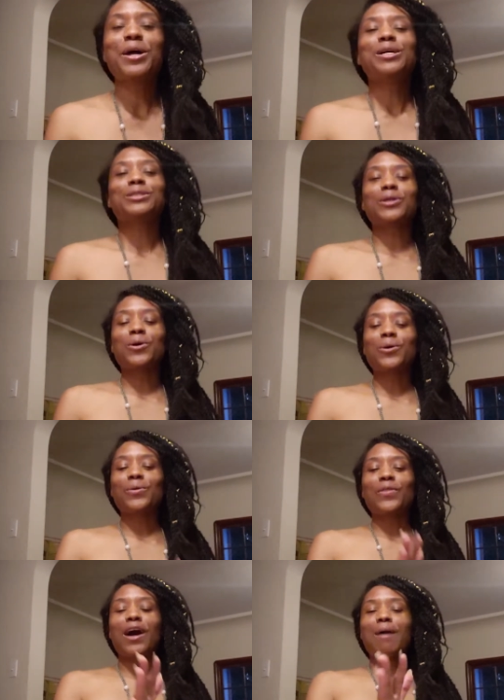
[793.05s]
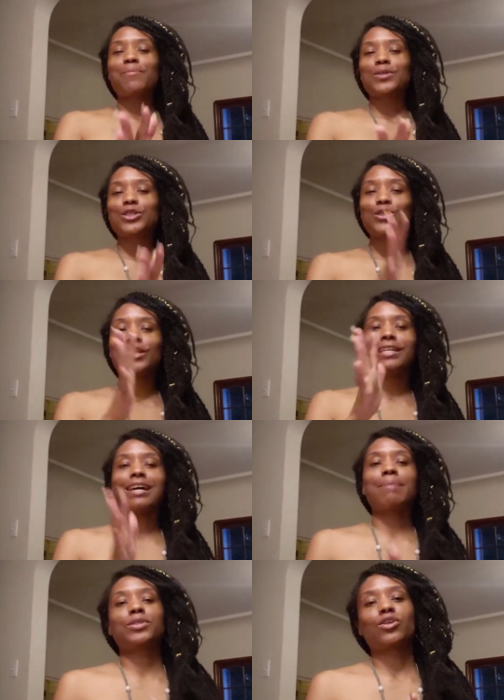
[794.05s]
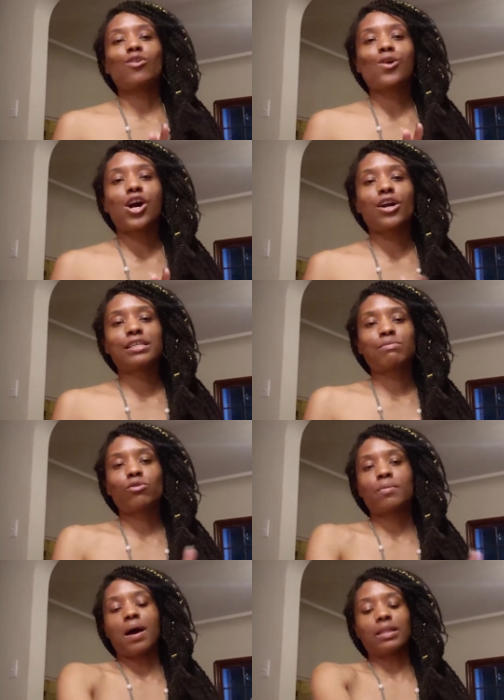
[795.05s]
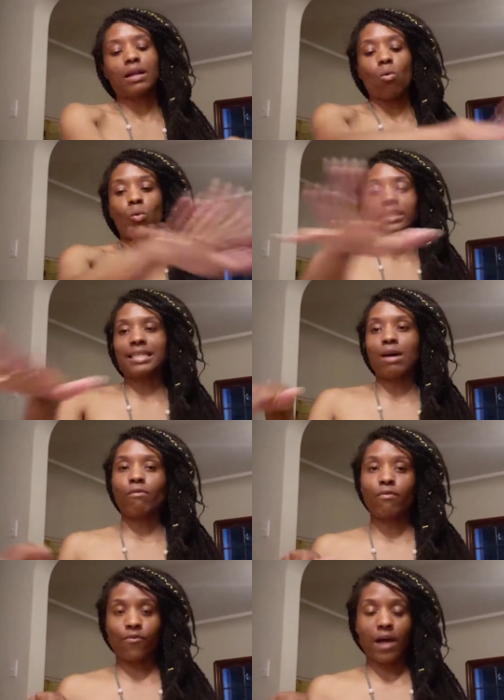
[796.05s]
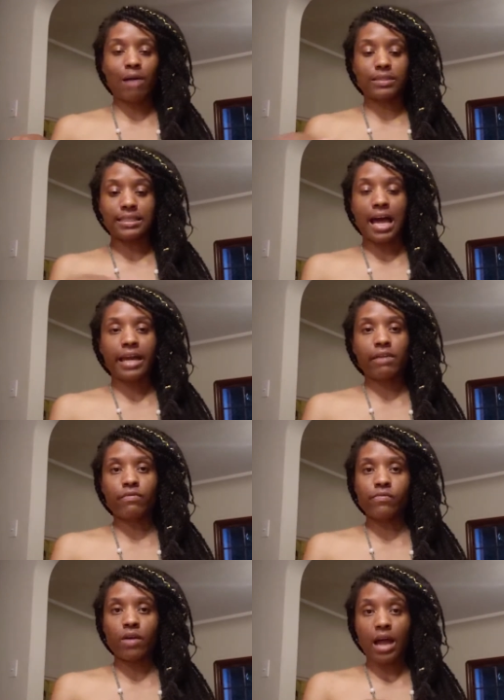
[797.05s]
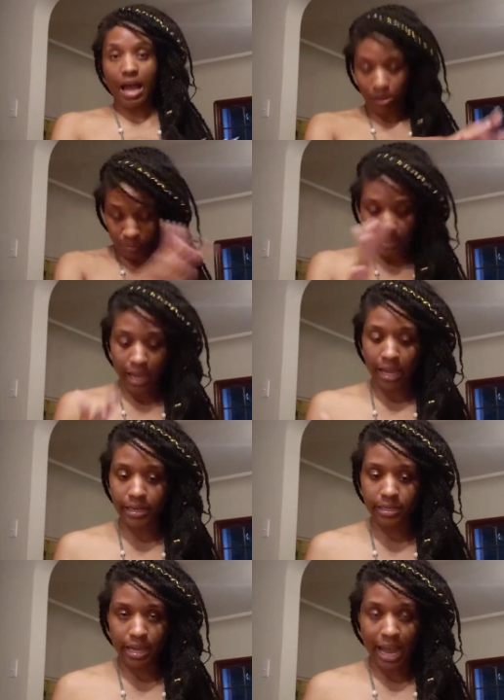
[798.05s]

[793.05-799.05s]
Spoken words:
So the opportunity obstacle card is more about like what's happening outside